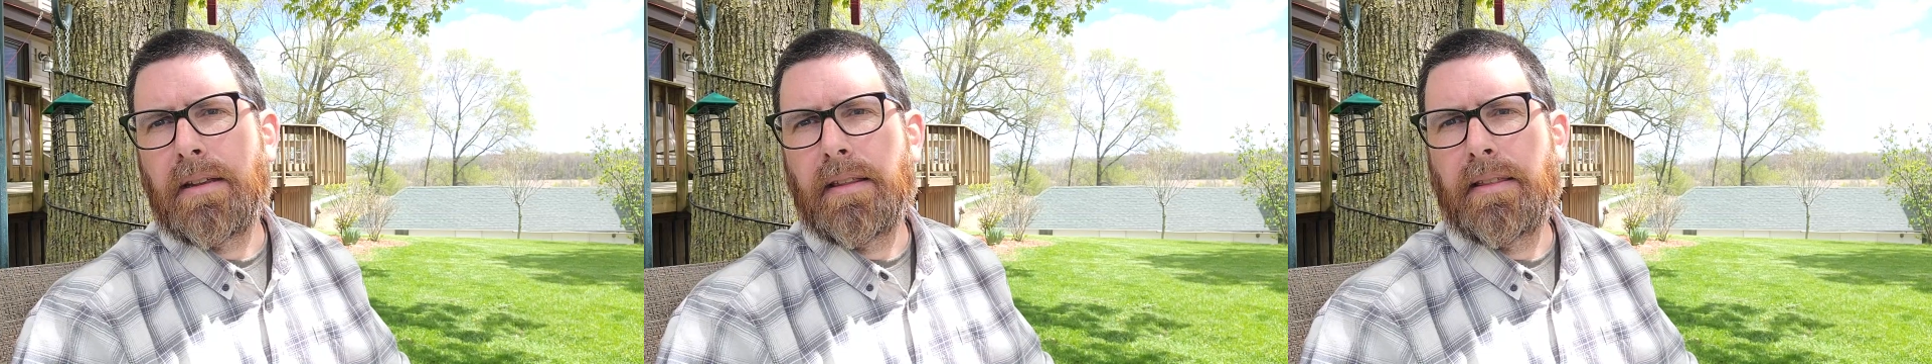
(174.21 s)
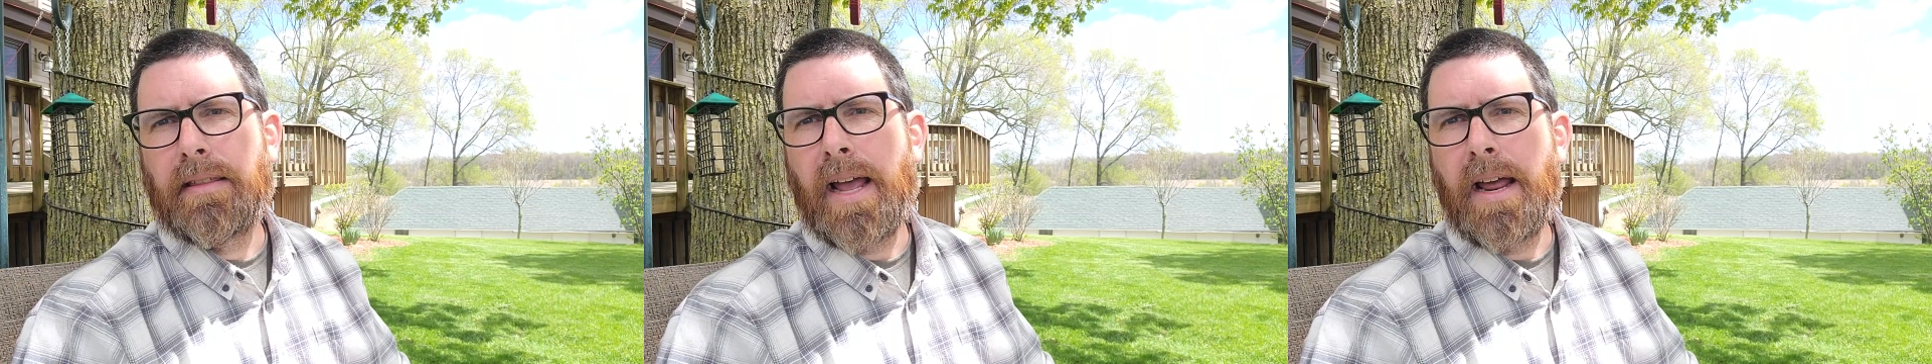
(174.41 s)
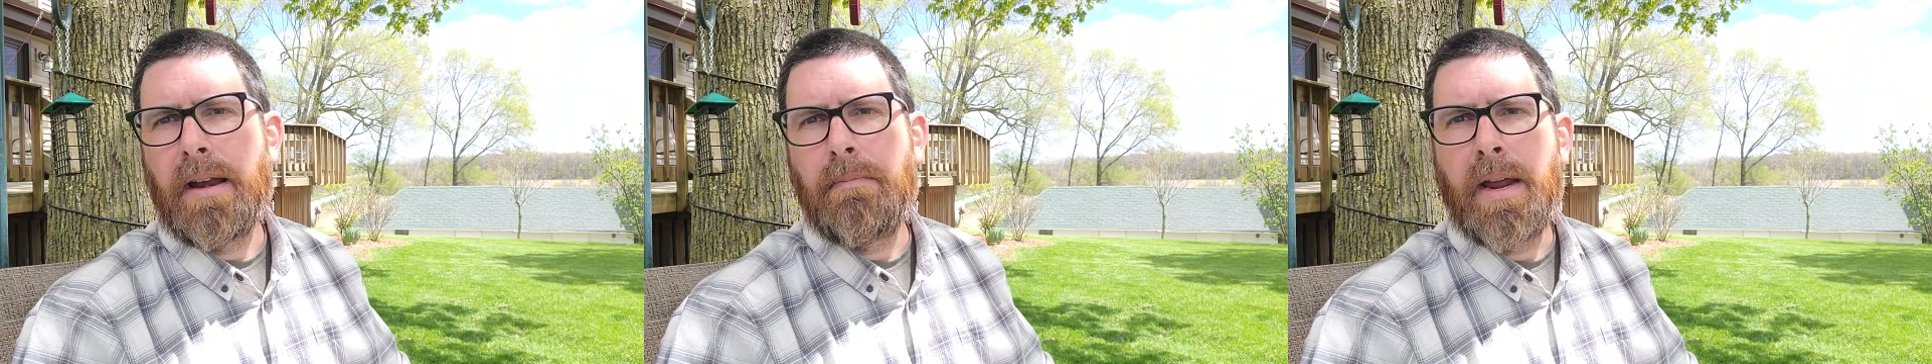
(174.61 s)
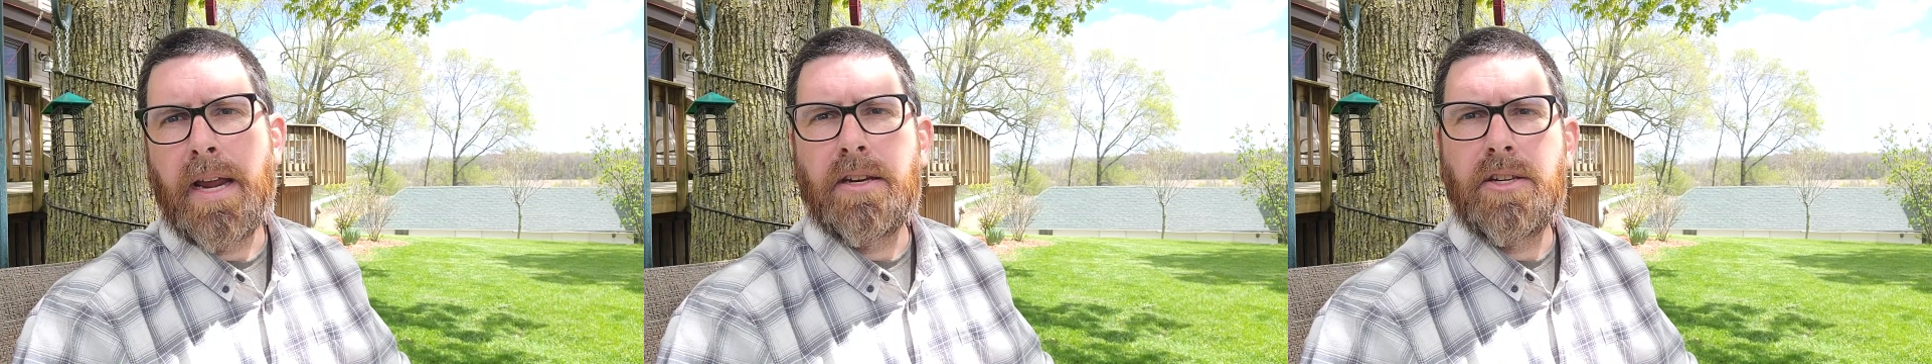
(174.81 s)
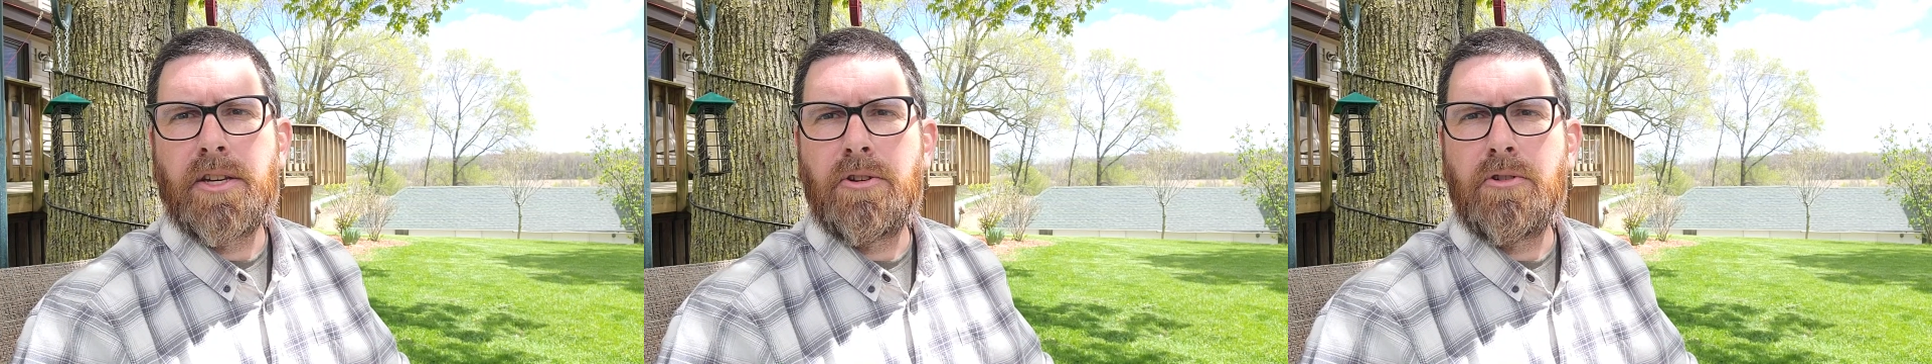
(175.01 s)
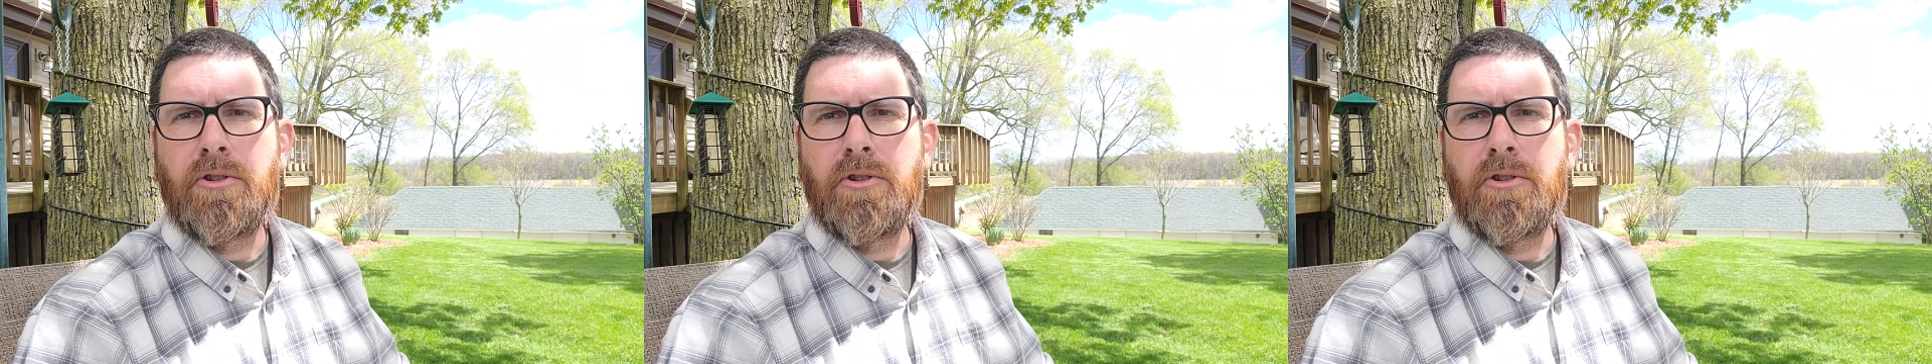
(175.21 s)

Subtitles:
that makes you